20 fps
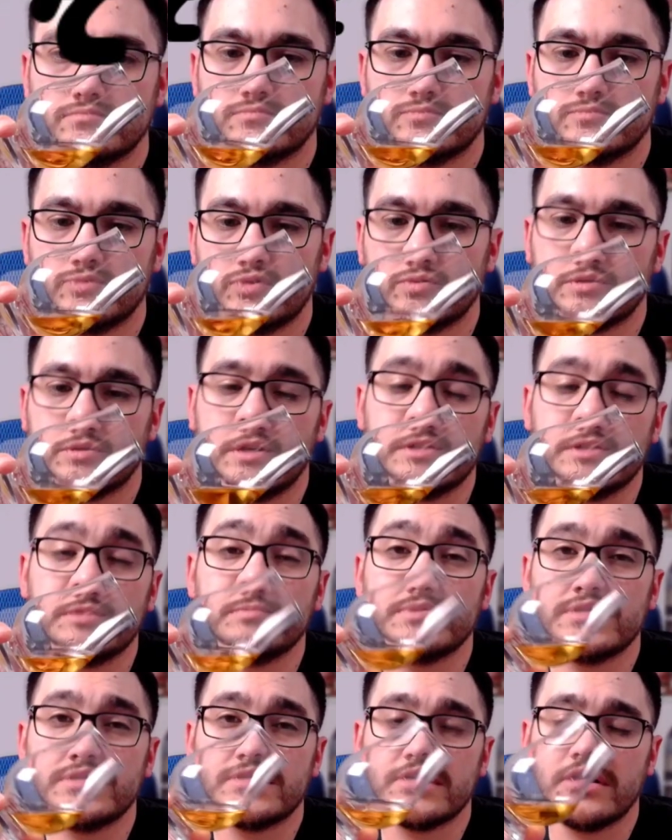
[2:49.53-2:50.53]
So it's got some
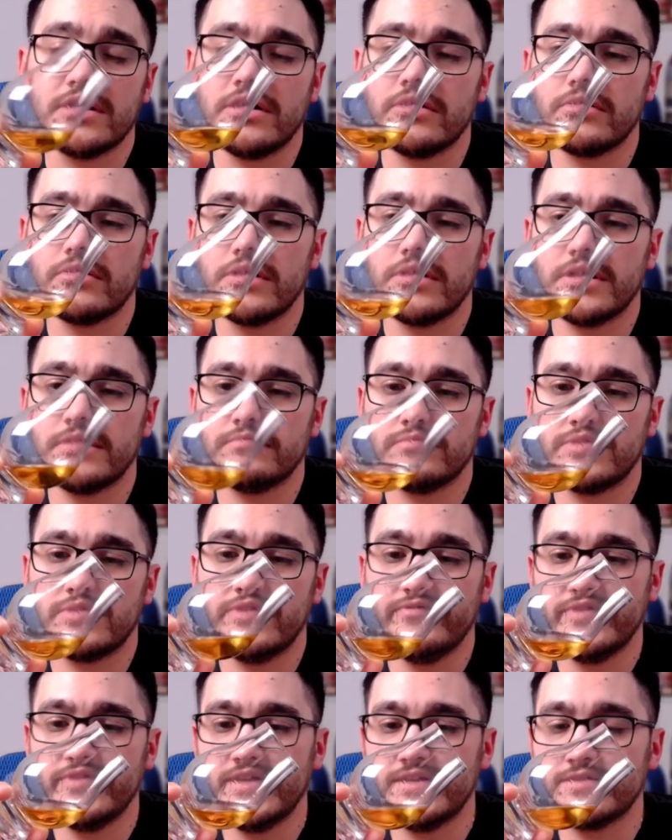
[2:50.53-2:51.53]
decent color on it.
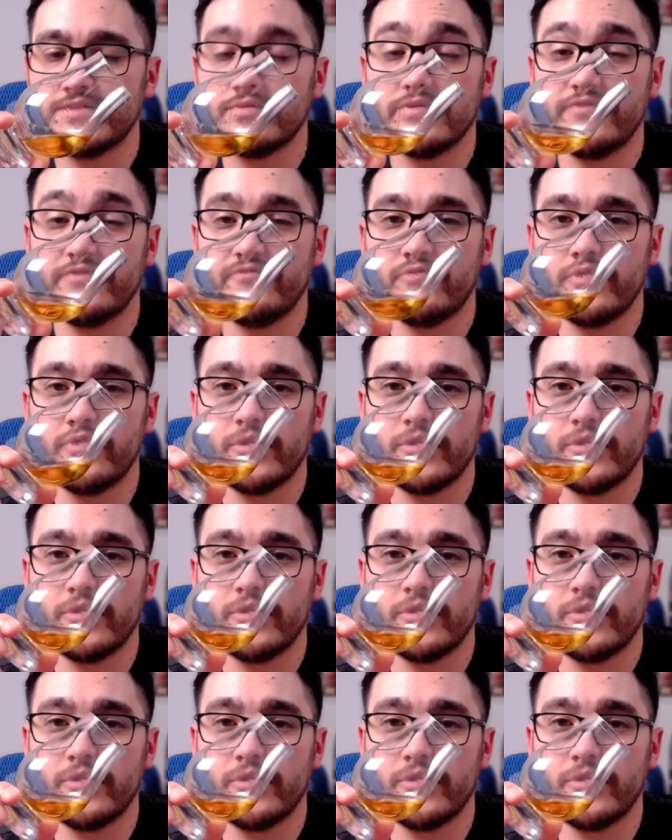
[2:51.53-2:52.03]
Given that it's only four